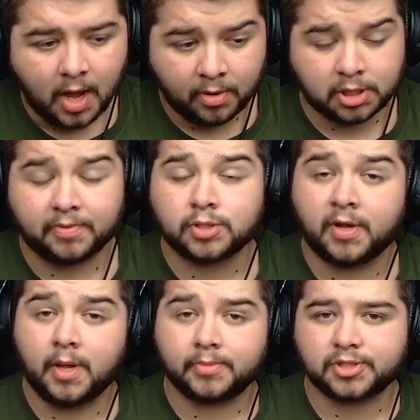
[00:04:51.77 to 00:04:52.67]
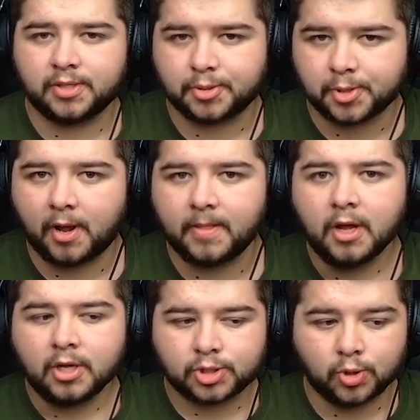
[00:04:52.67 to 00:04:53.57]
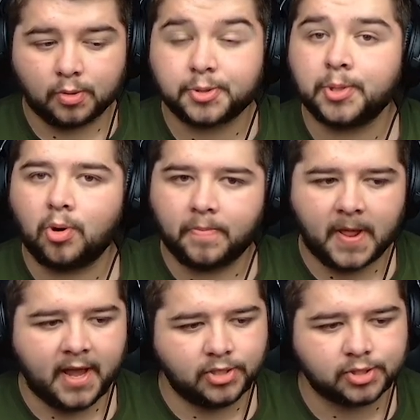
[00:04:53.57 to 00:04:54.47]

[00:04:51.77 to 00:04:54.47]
which are between obviously the front sort of 4 players,